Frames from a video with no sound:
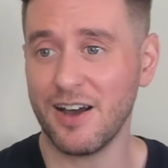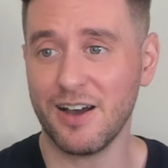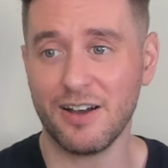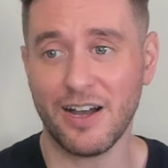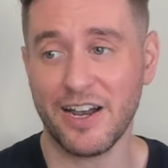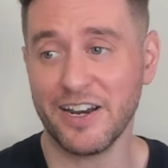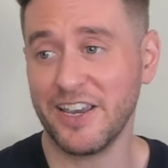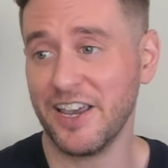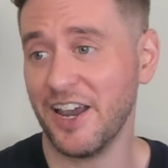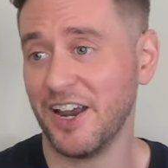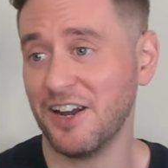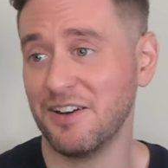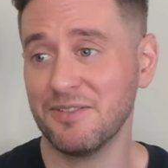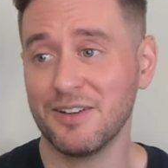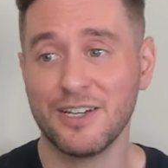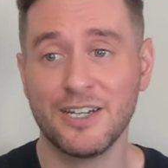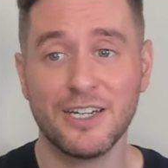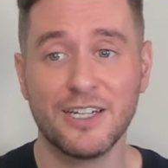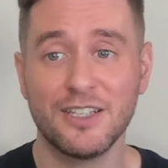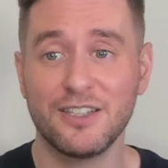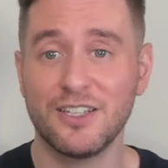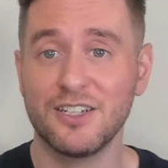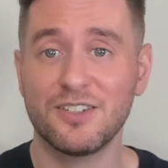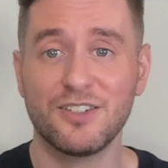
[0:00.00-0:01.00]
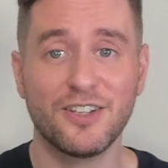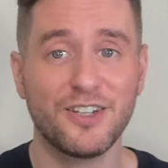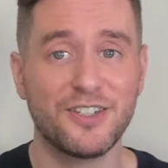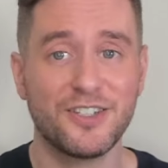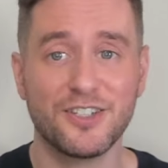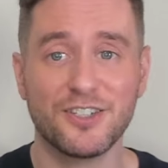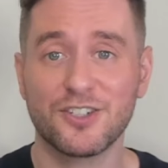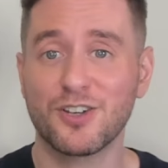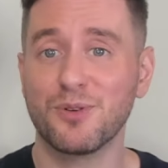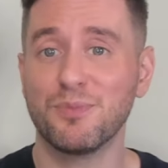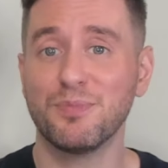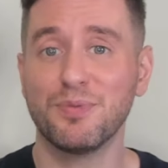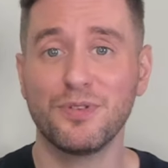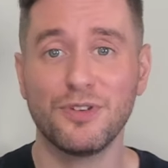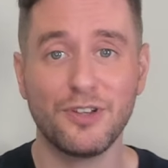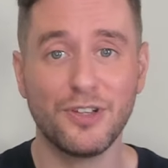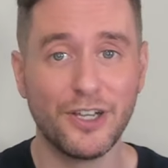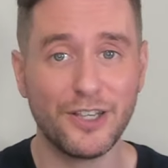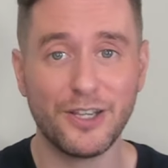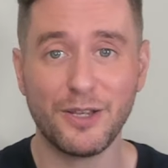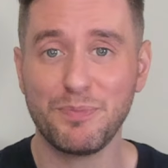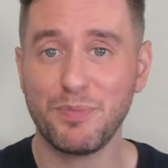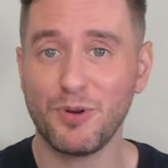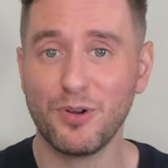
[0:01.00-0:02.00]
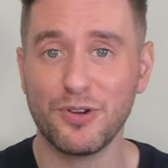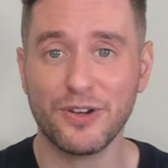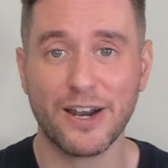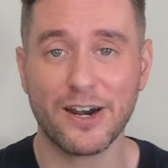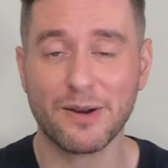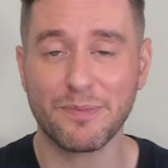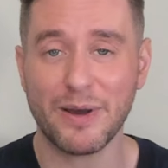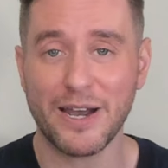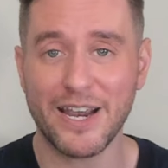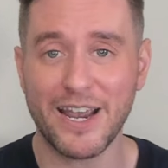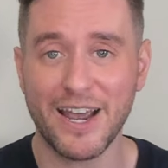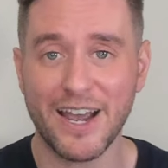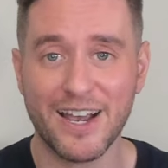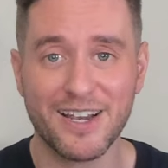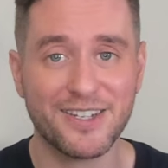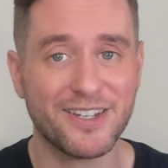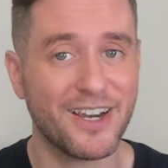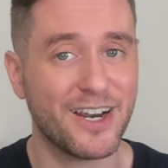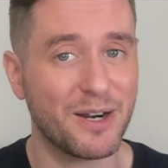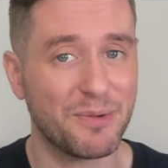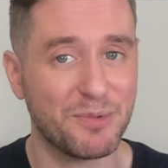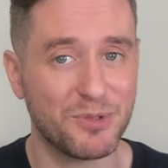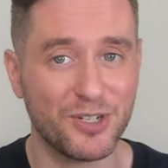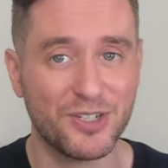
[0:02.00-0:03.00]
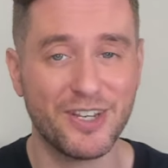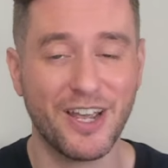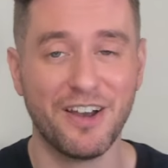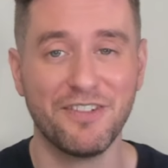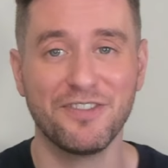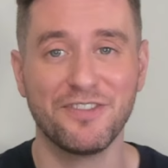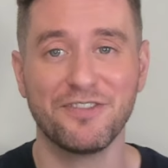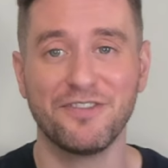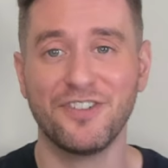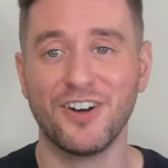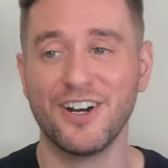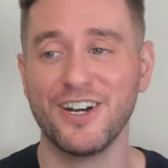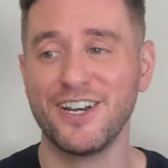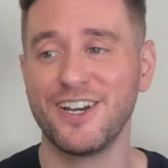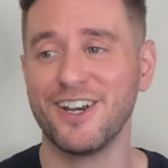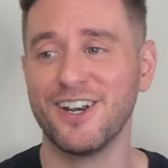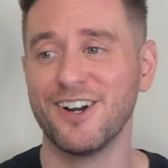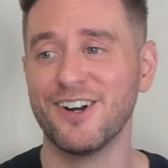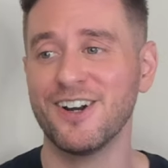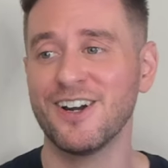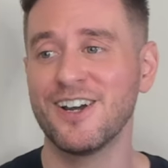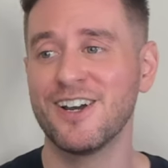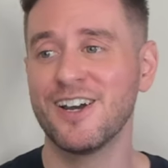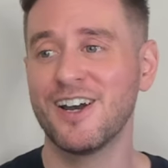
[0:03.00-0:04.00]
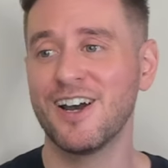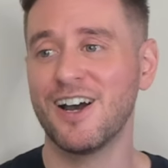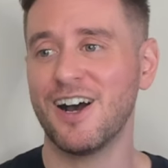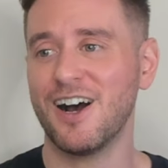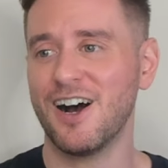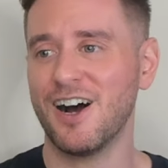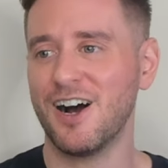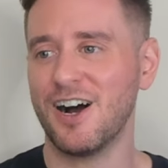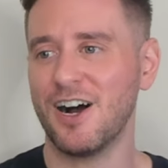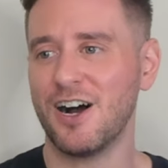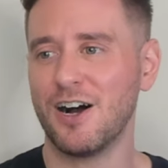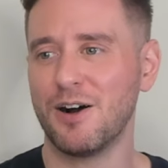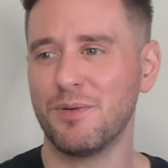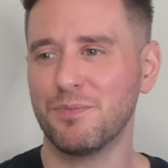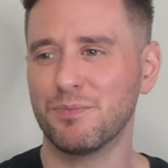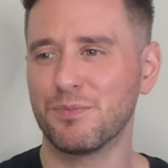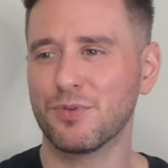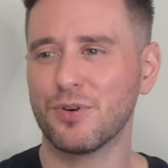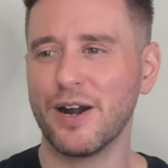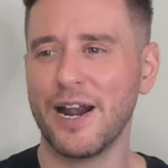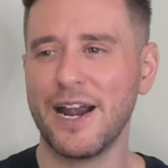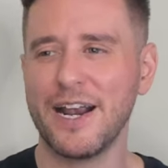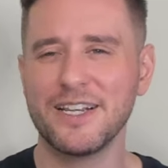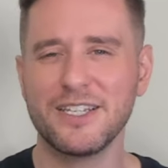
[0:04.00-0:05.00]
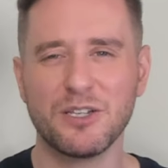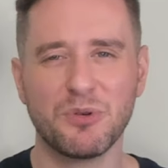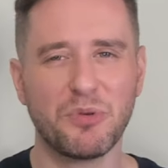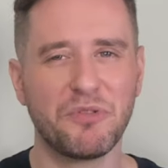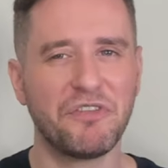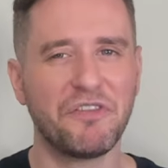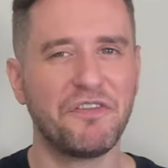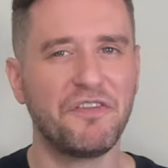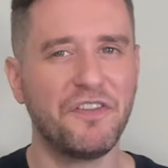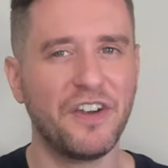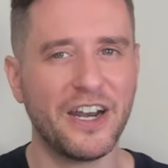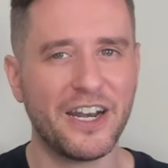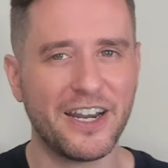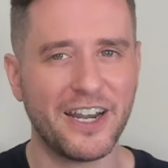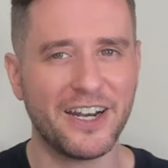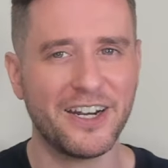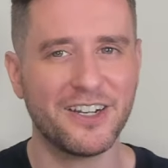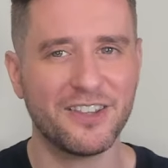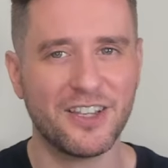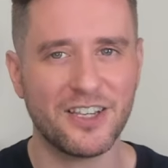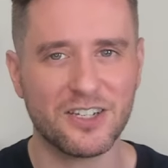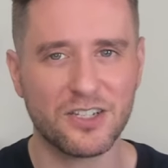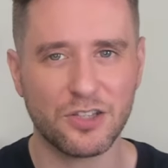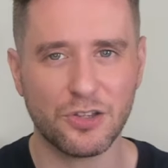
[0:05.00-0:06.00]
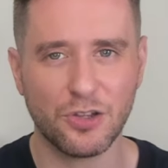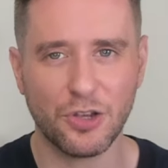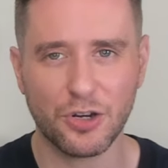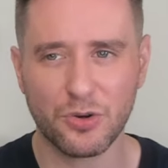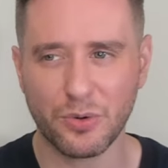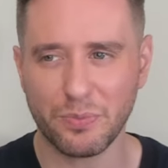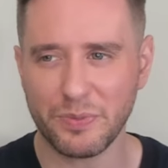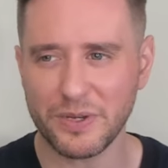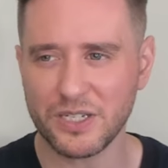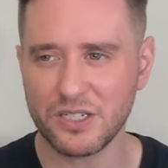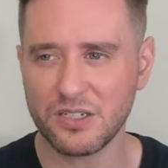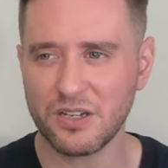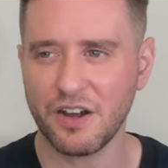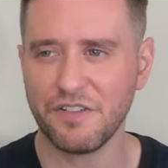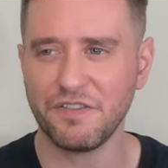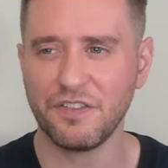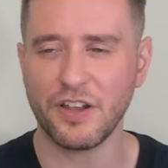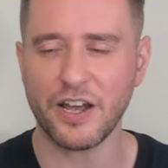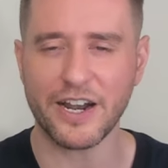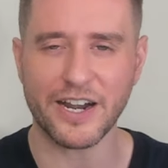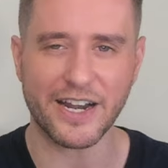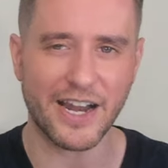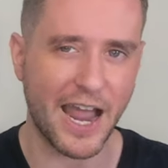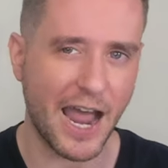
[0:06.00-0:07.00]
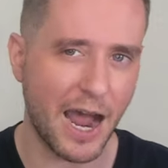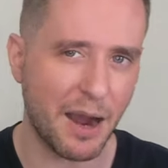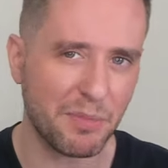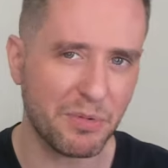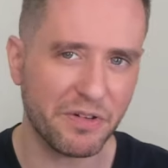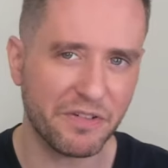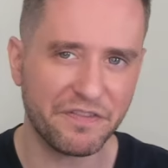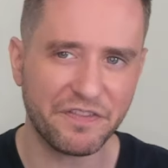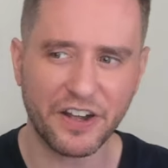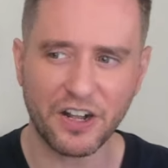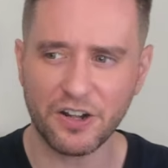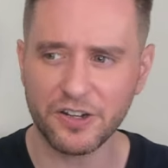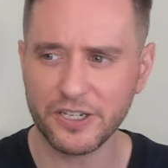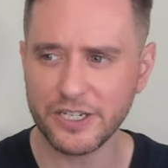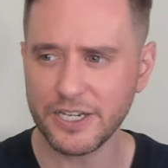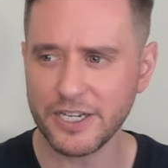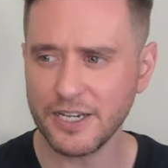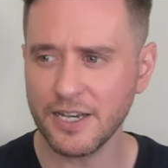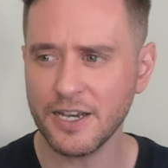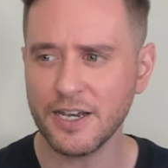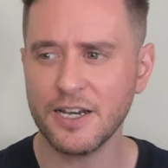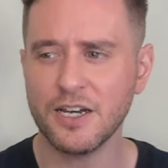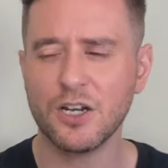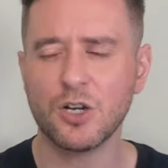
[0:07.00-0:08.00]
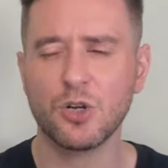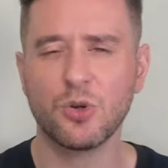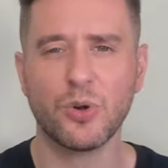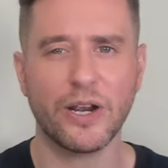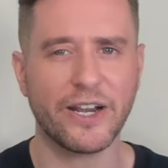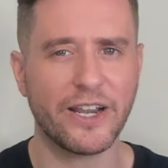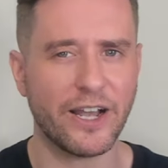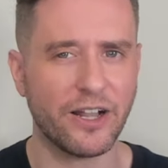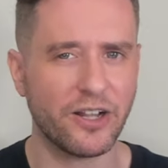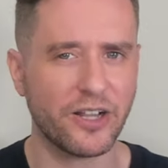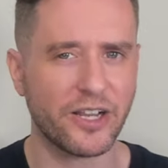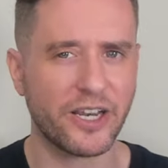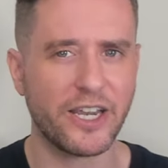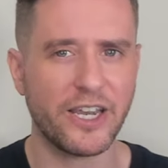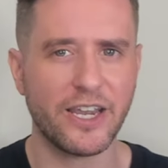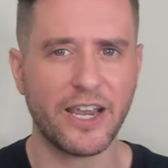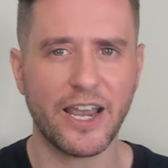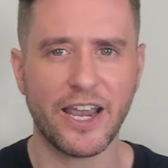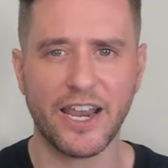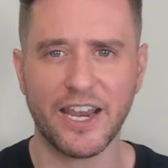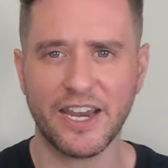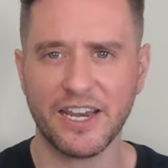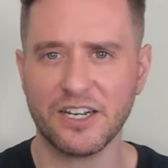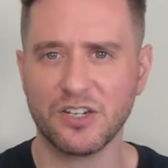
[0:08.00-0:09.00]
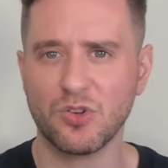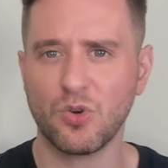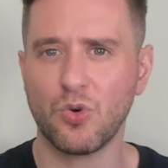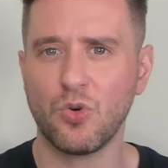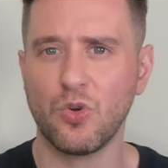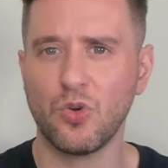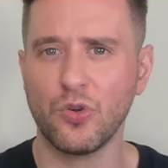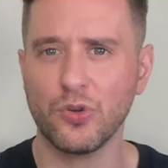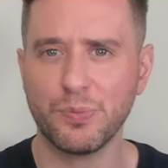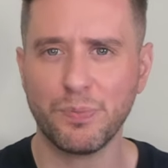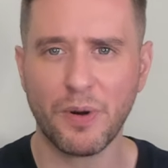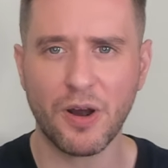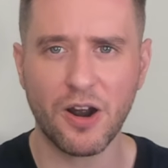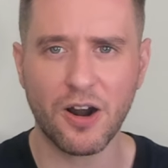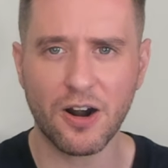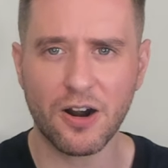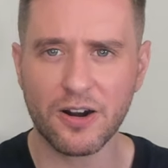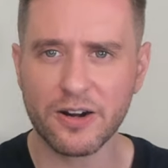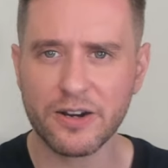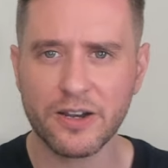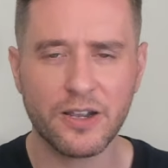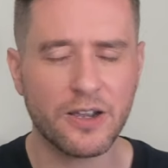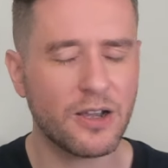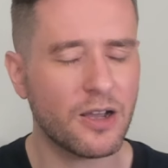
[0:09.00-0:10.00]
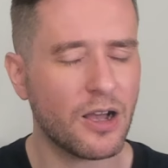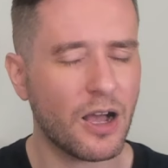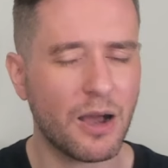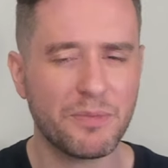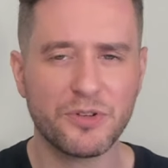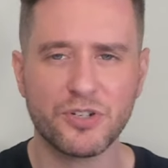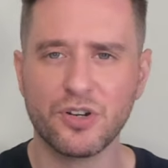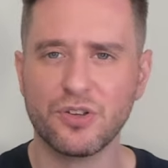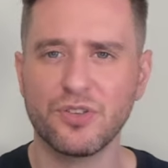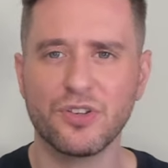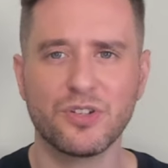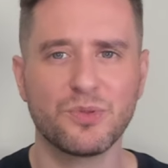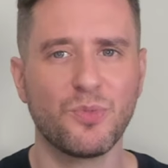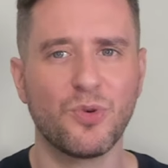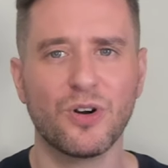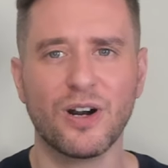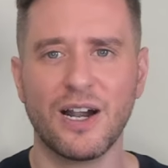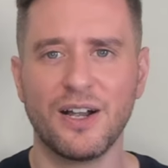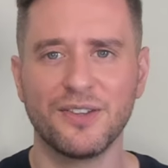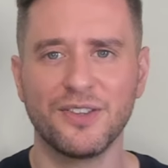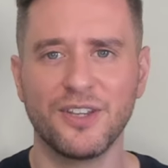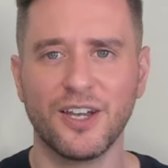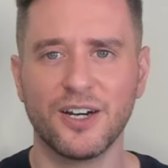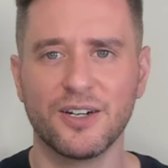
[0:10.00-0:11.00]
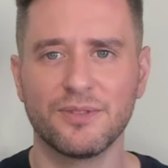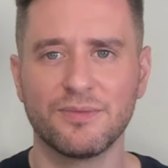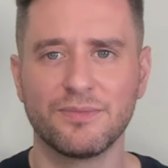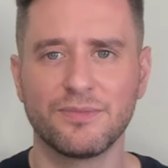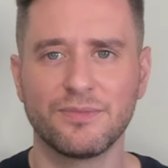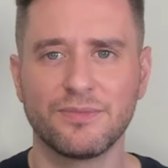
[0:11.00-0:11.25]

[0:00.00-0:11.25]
Again, this list is completely pulled out of my ass and I'm just having fun here. Brands that would fit into this look would be stuff like Aberfeldy, Craig Ellachie, and Old Parr. I'm sure there's more out there.